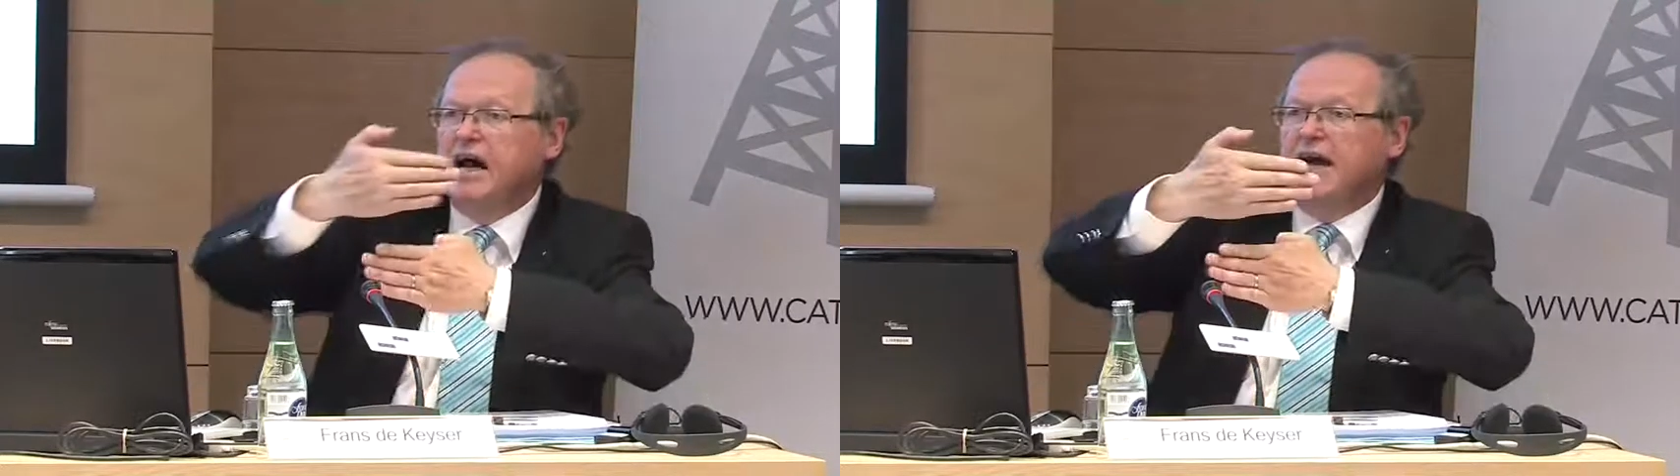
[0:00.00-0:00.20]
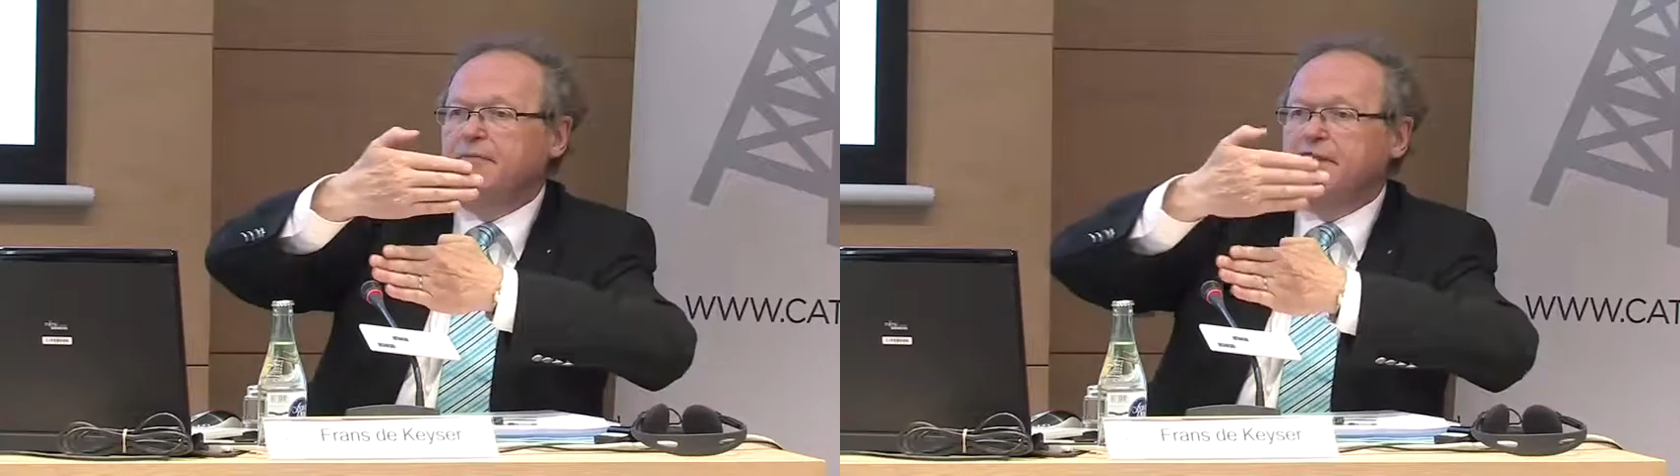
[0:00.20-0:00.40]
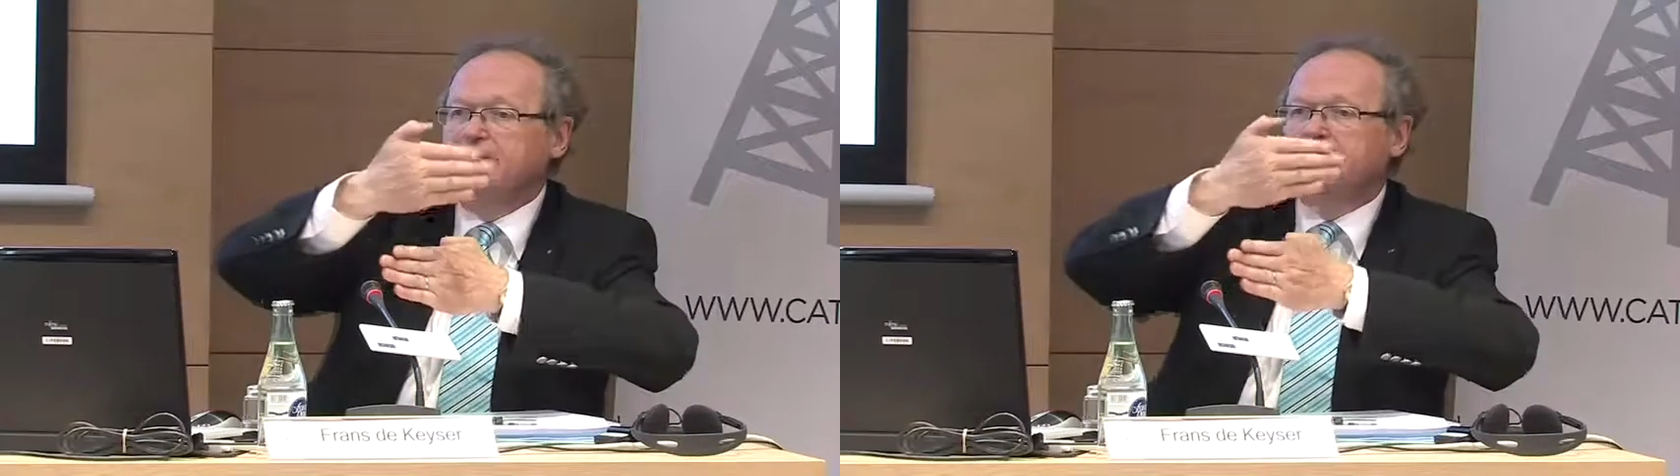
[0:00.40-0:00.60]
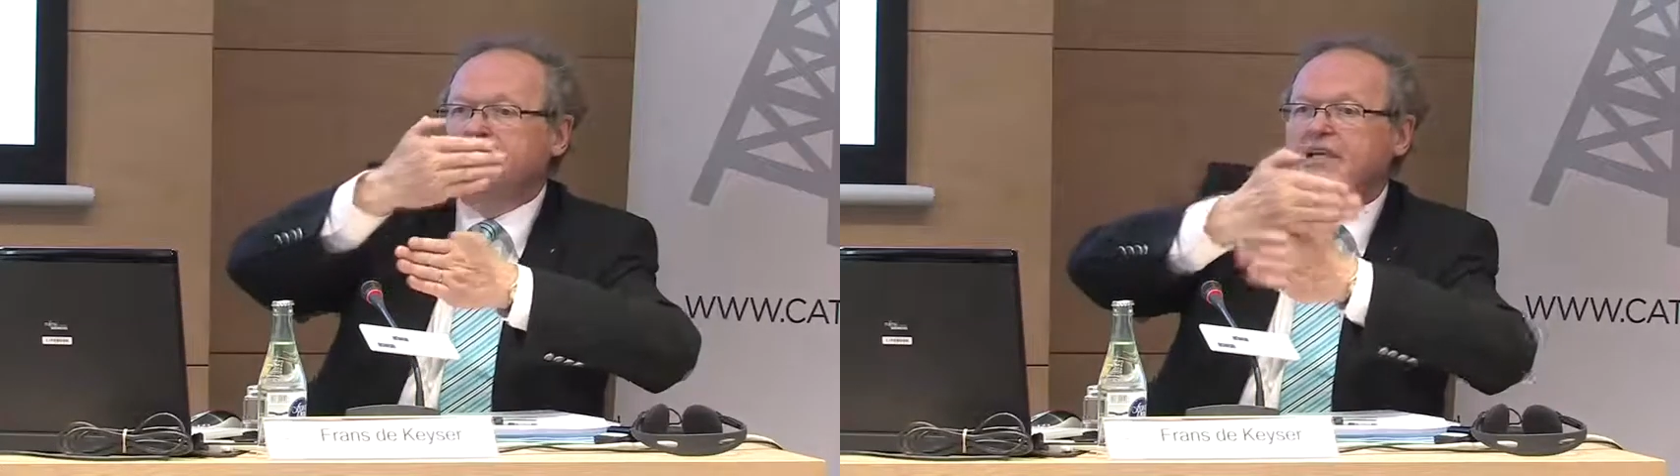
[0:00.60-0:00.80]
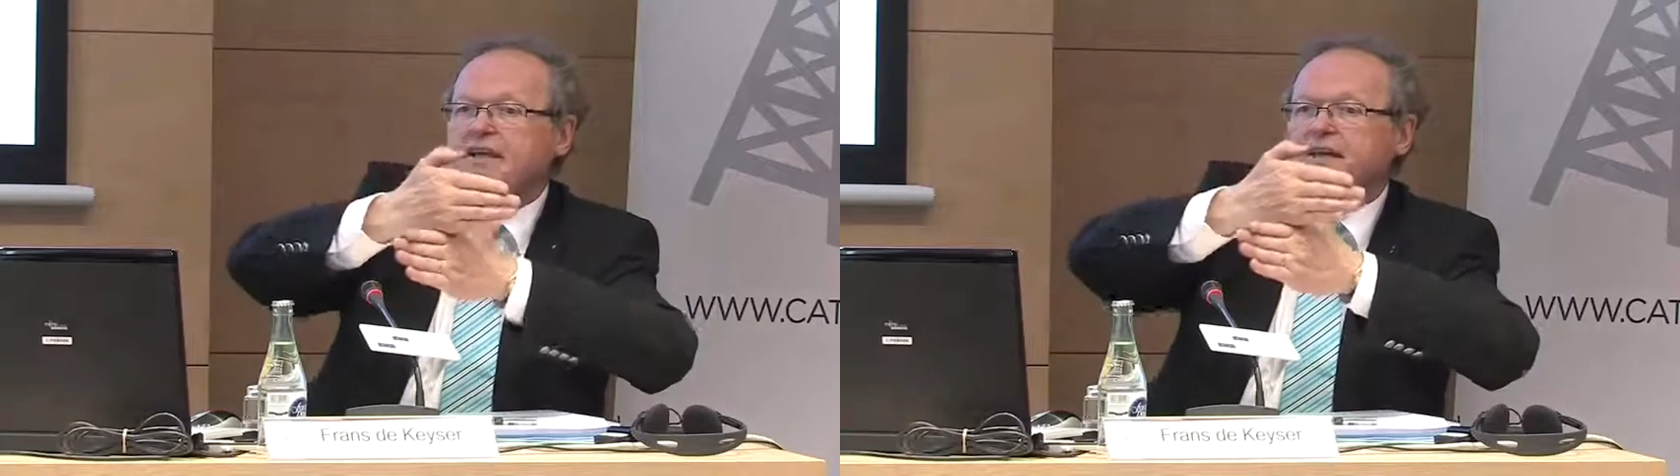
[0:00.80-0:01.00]
I mean,
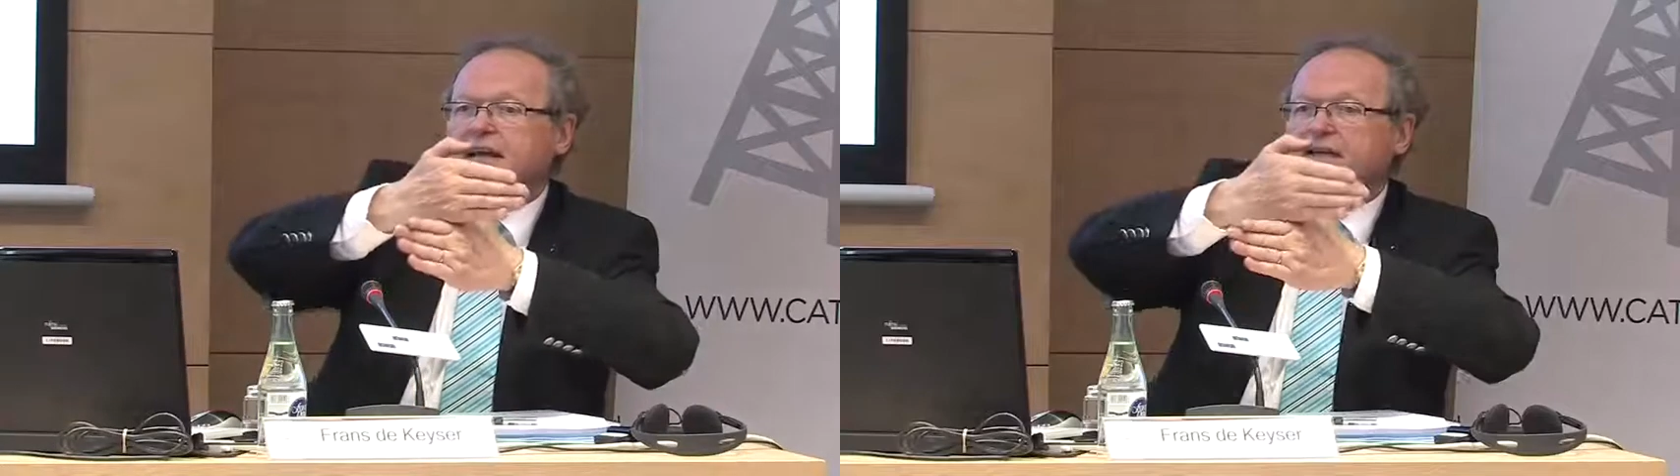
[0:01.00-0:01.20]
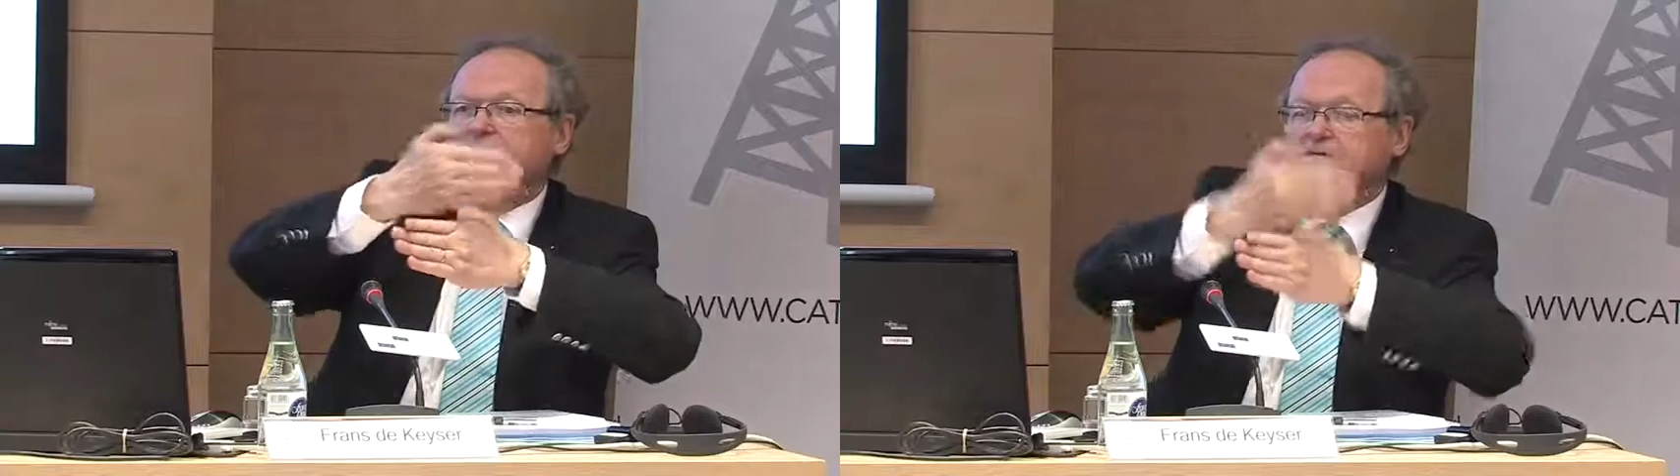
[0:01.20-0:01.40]
city and